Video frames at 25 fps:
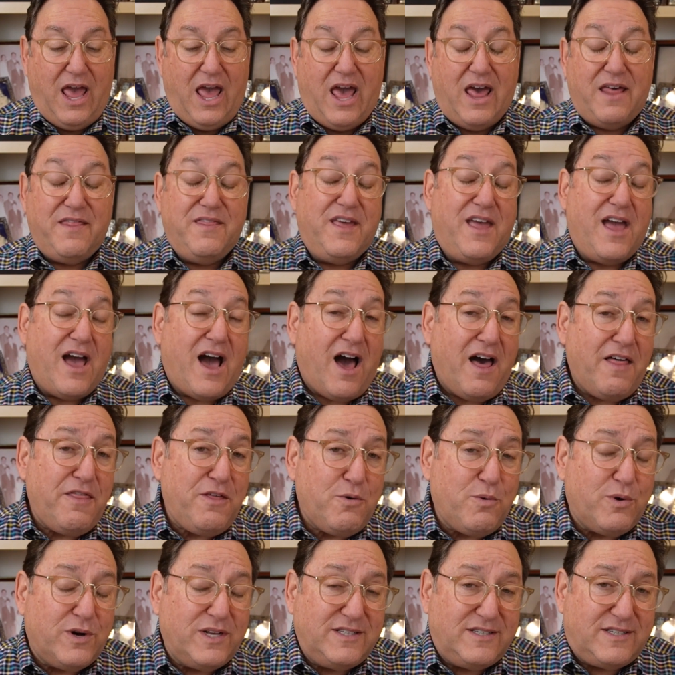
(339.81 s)
And the
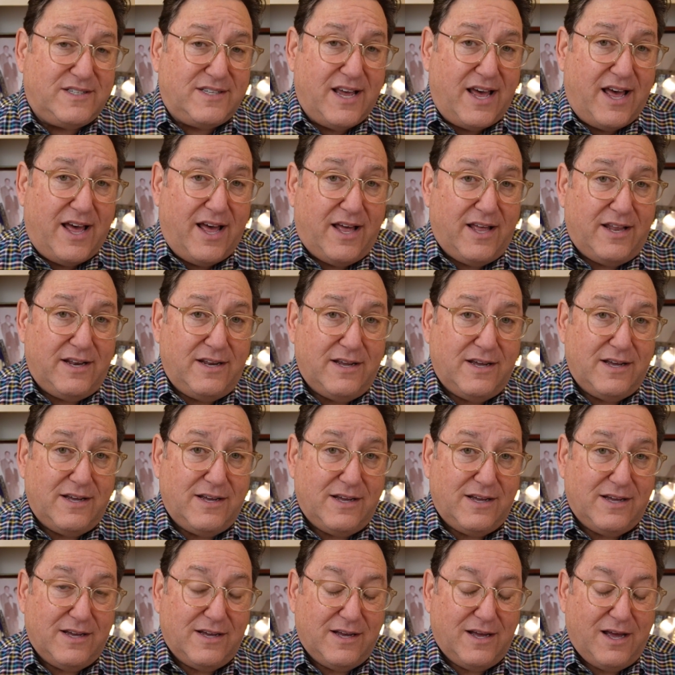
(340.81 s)
other one said,
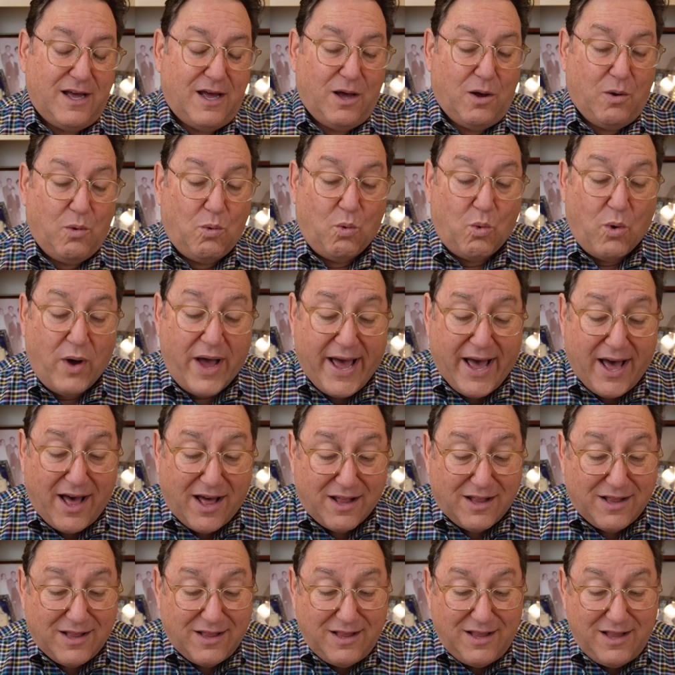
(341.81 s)

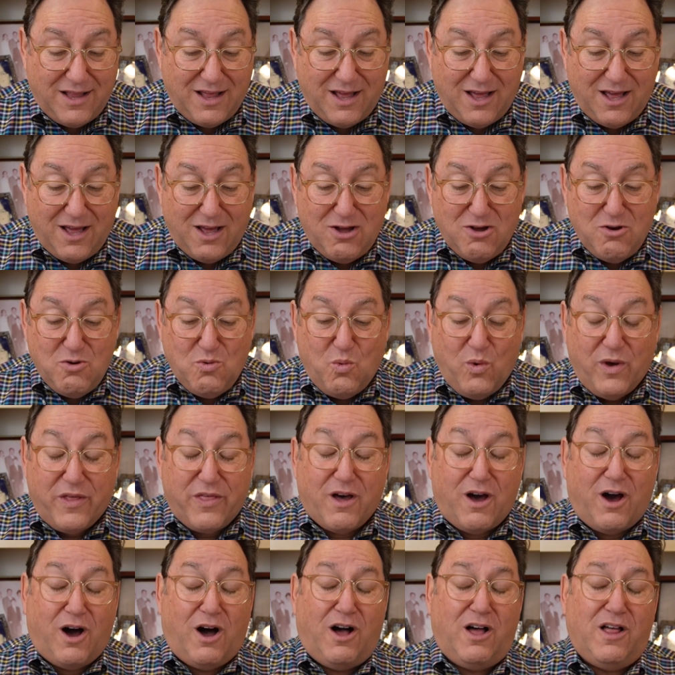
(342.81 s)
well, with
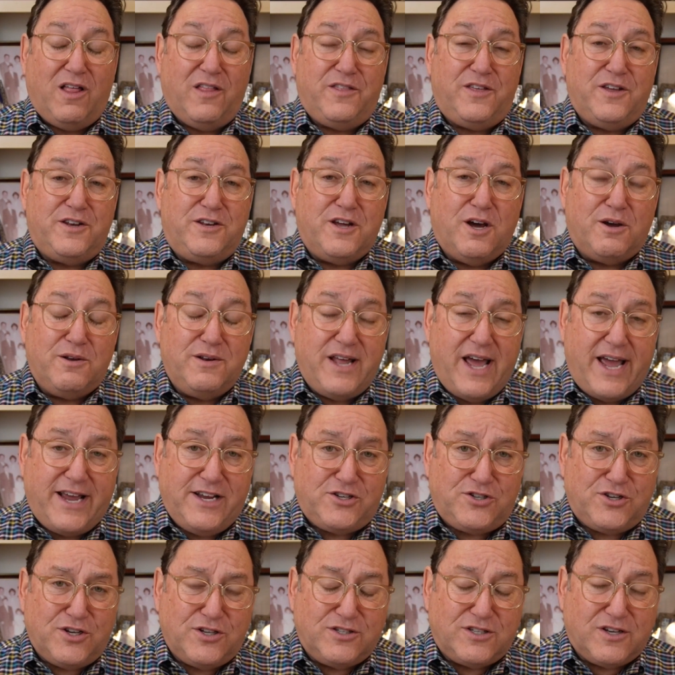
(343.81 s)
all the
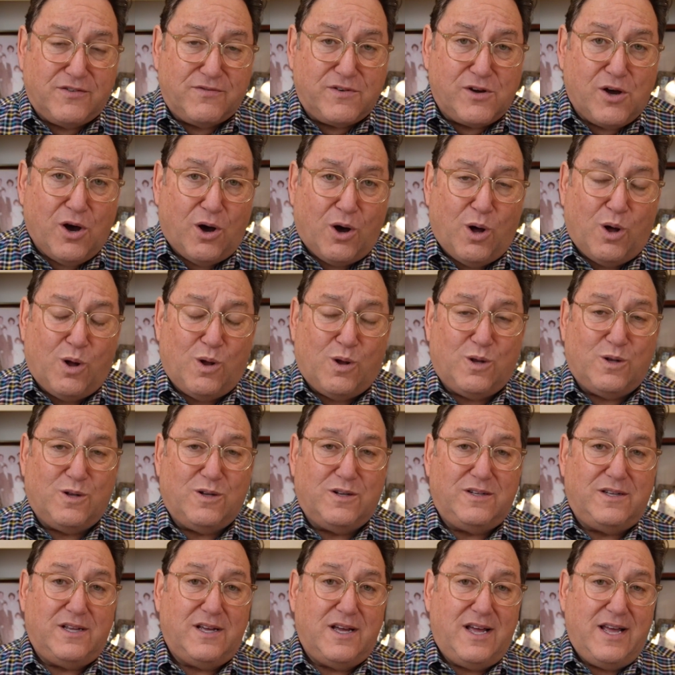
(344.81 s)
donations of
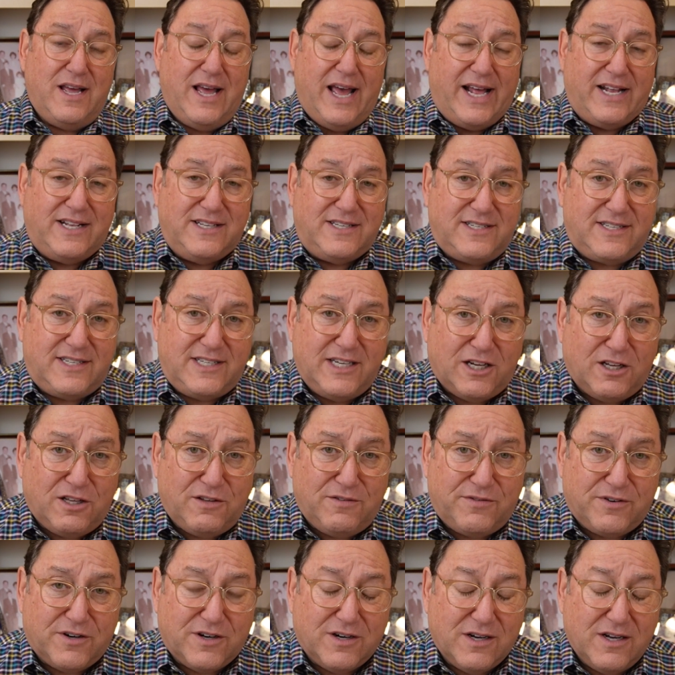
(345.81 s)
gold and
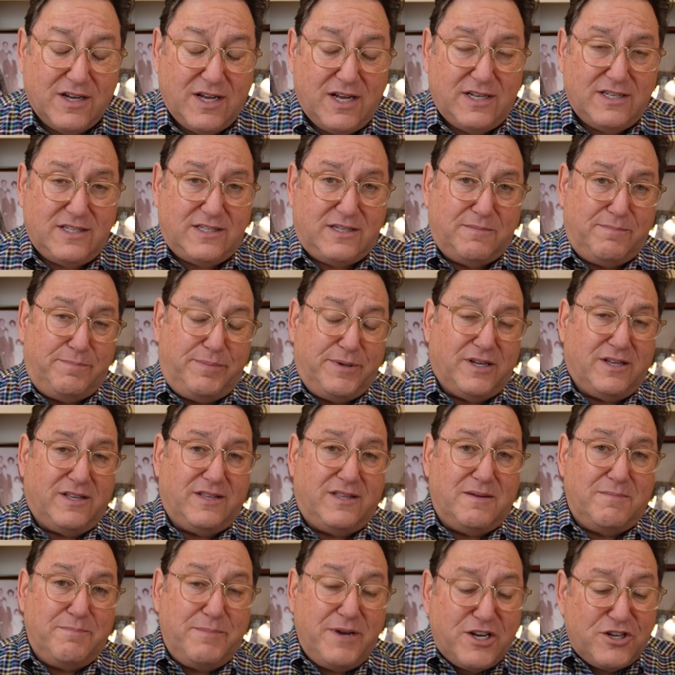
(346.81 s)
silver to build
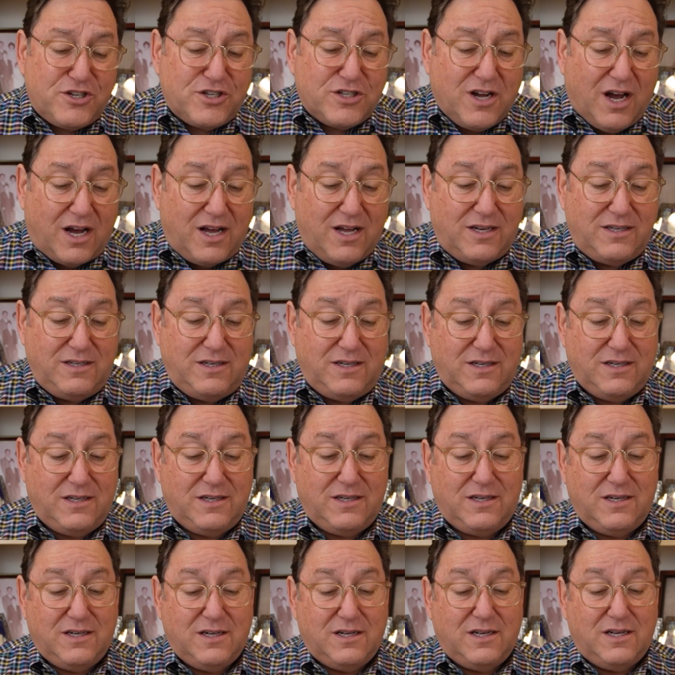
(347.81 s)
the Mishkan,
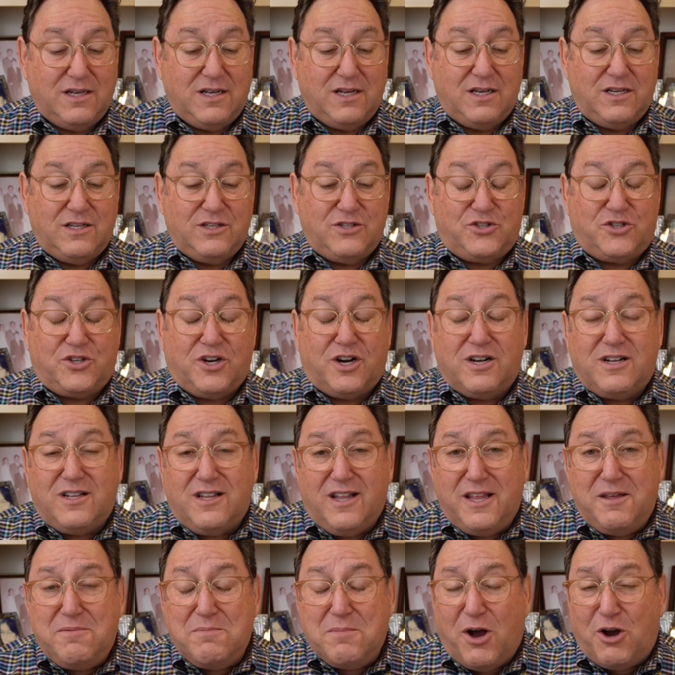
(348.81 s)

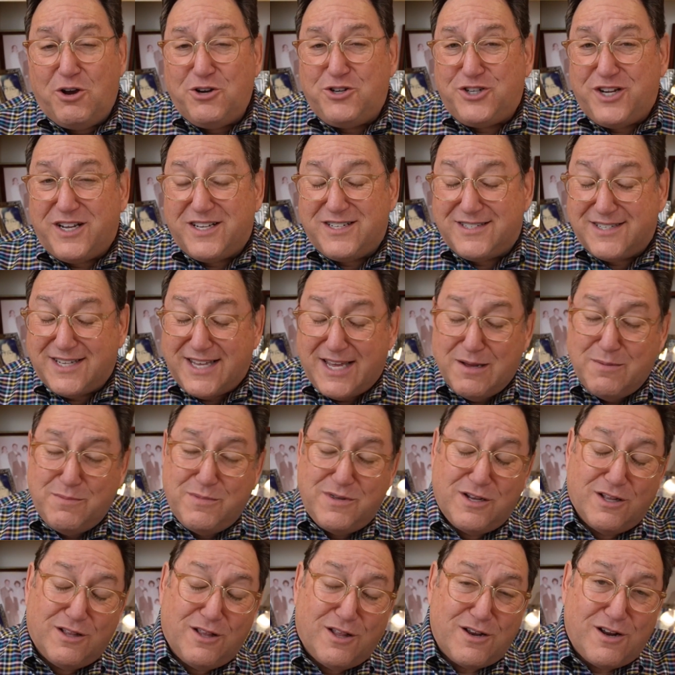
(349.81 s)
certainly Moshe
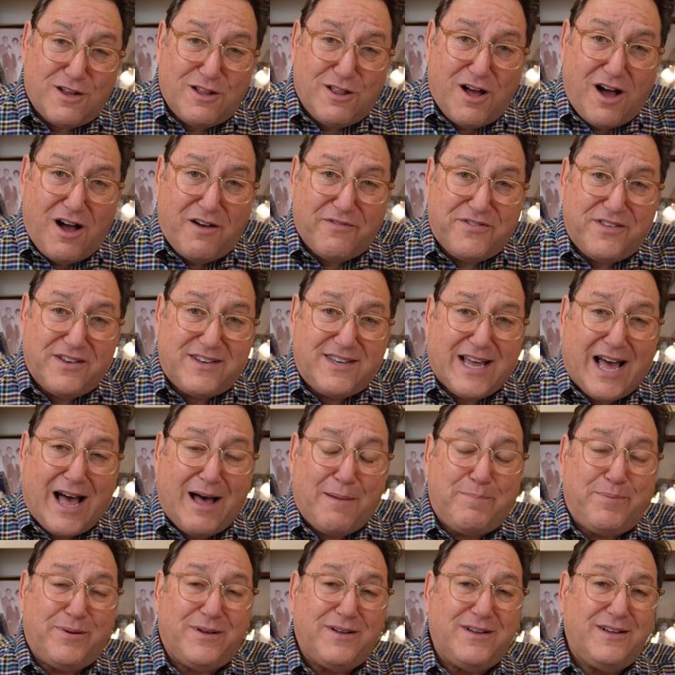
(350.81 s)
skimmed a little off the
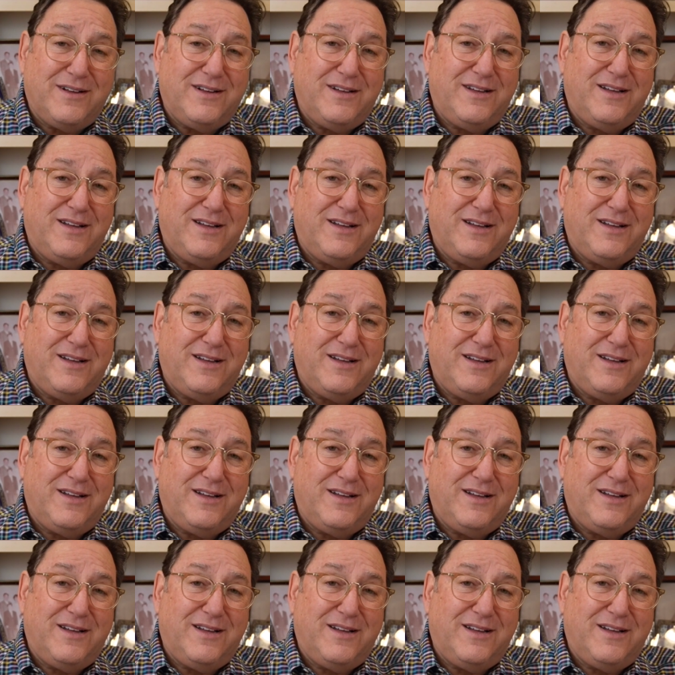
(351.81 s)
top,